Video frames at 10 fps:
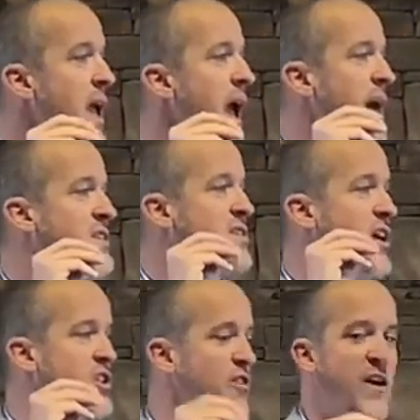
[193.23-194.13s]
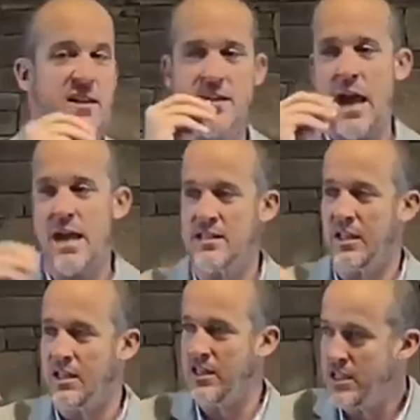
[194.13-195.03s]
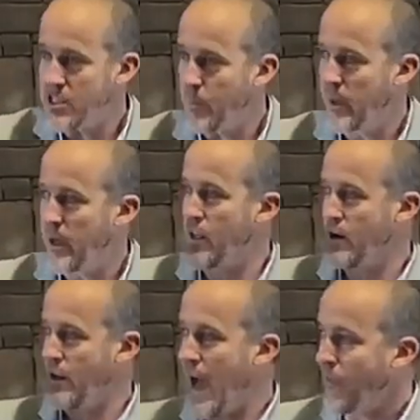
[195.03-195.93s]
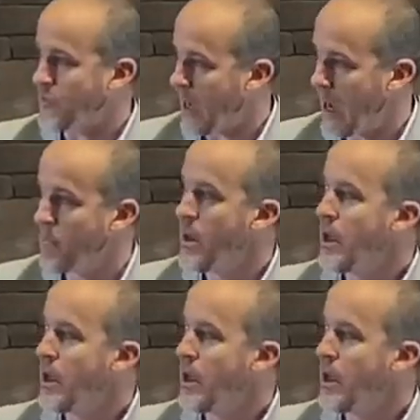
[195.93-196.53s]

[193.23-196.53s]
had such a fantastic discipline in their lifetime